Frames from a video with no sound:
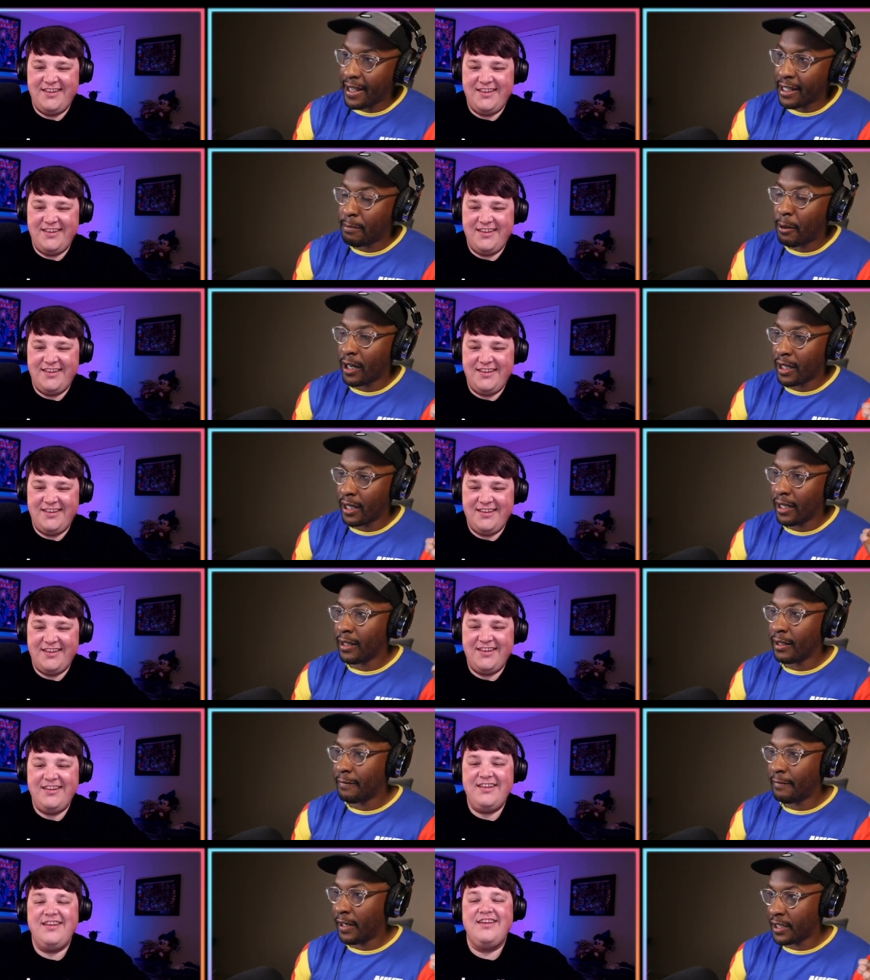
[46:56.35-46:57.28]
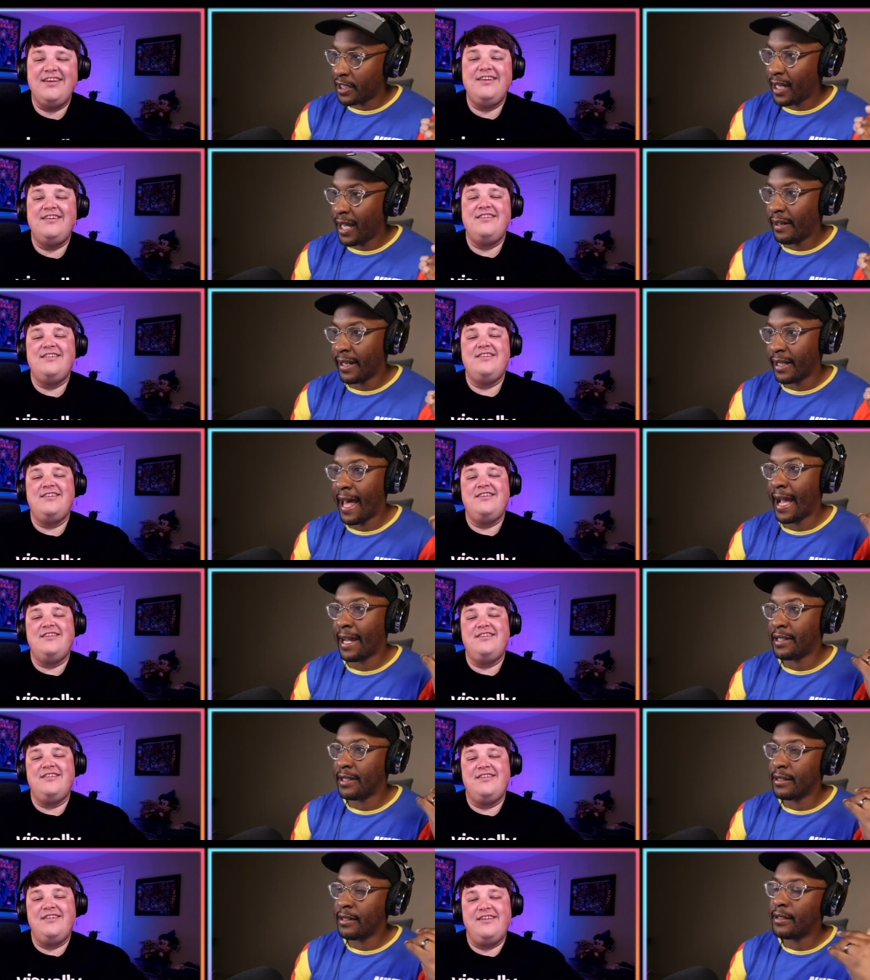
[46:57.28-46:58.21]
Speaker 1: as part of the the functionality to
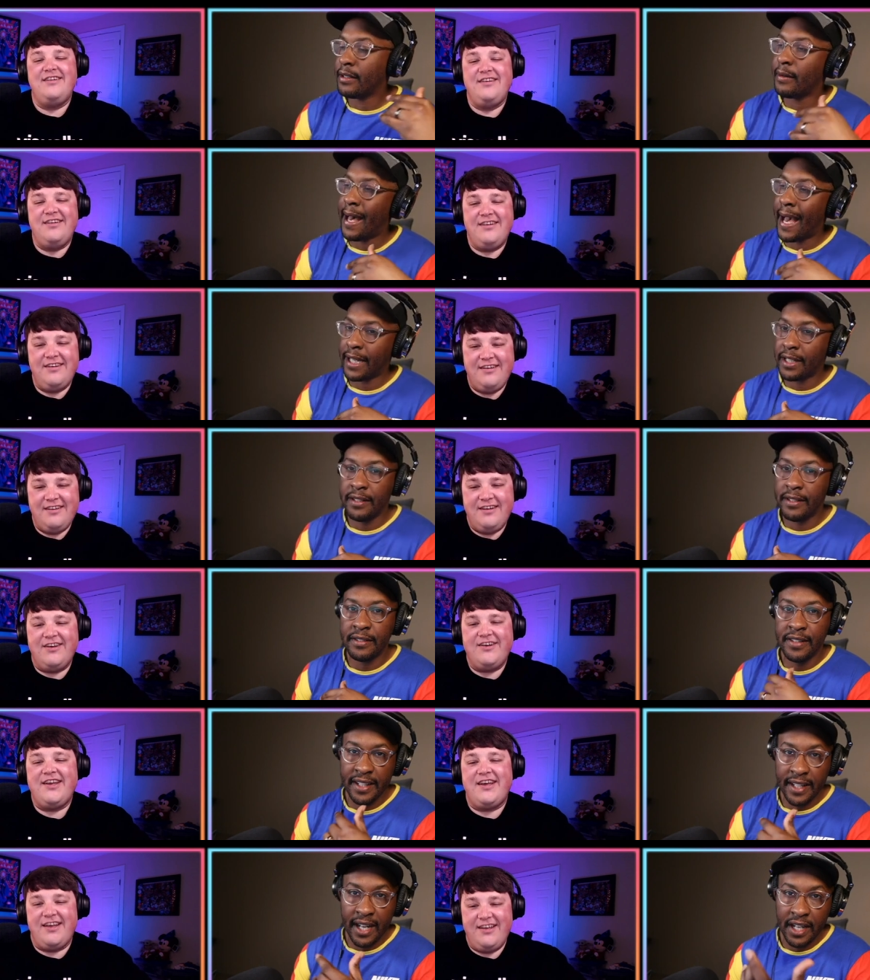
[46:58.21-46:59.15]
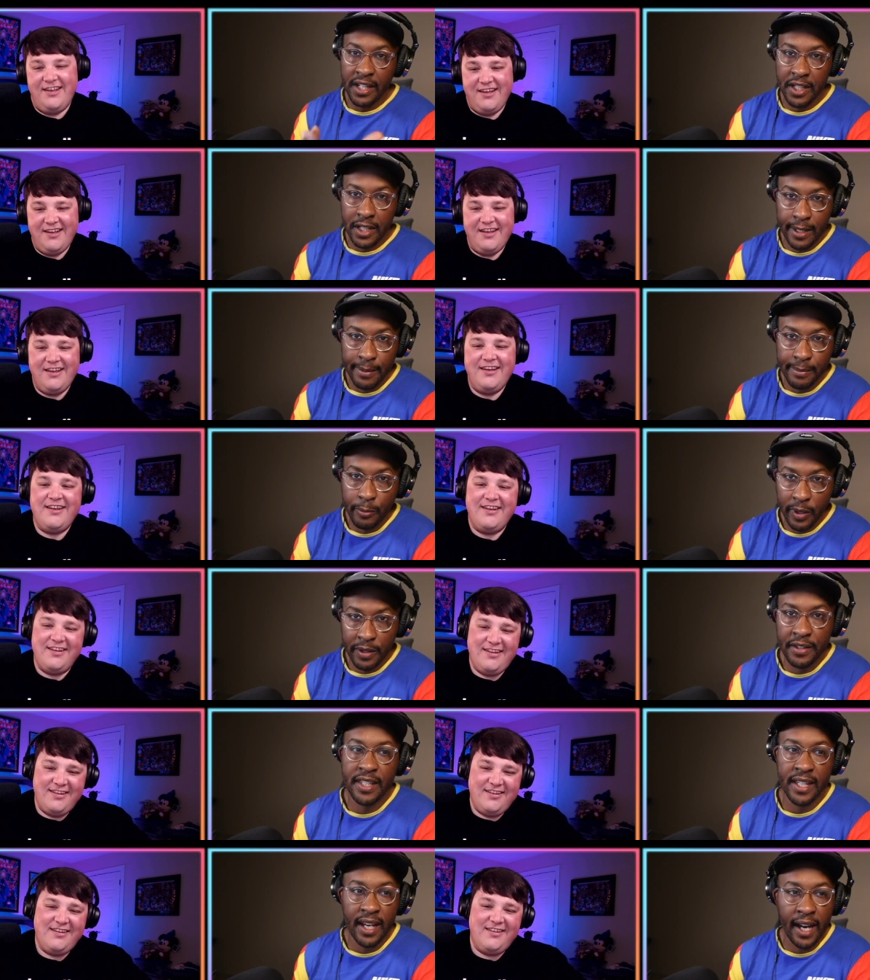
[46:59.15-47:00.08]
Actions. So Actions did okay. not ship with
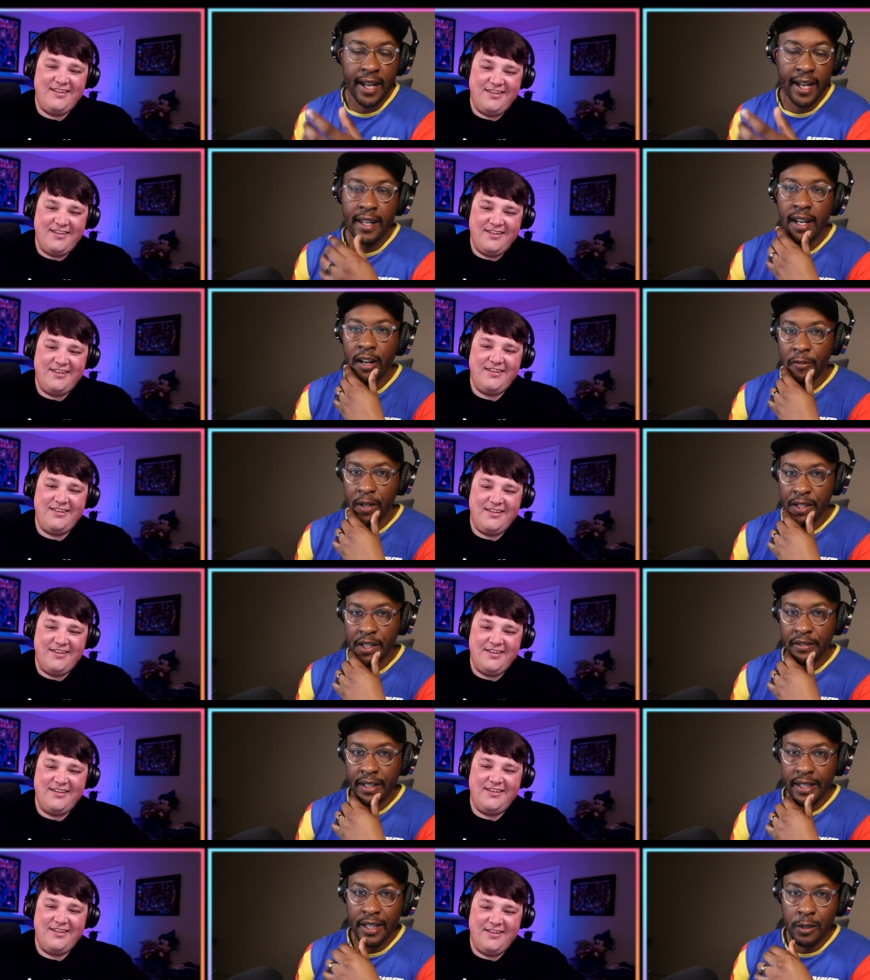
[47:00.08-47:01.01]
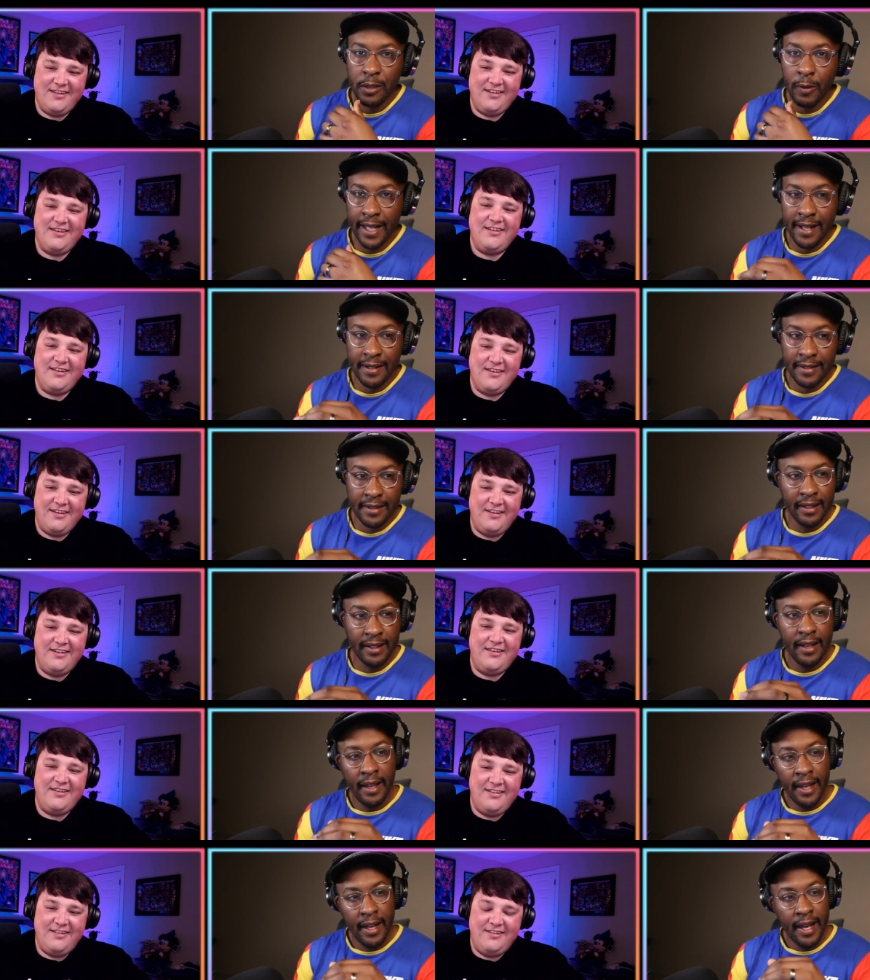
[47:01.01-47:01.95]
CI originally in 2018.
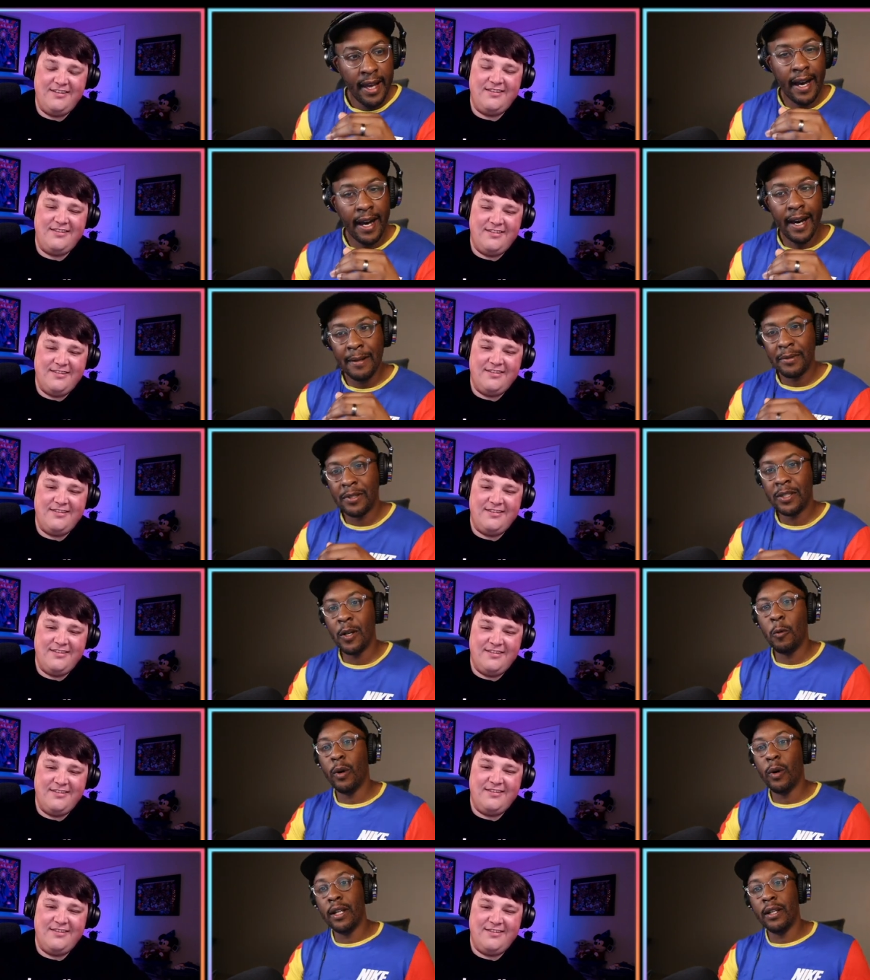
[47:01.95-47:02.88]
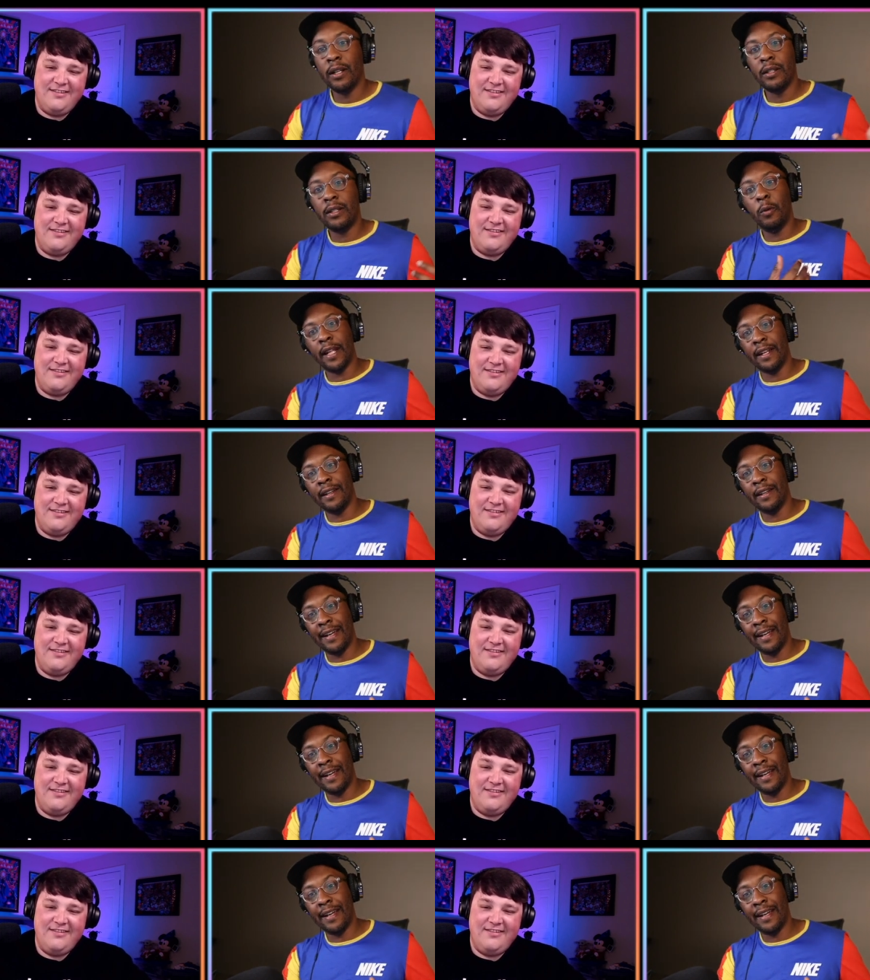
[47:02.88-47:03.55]
Uh, so when 20, when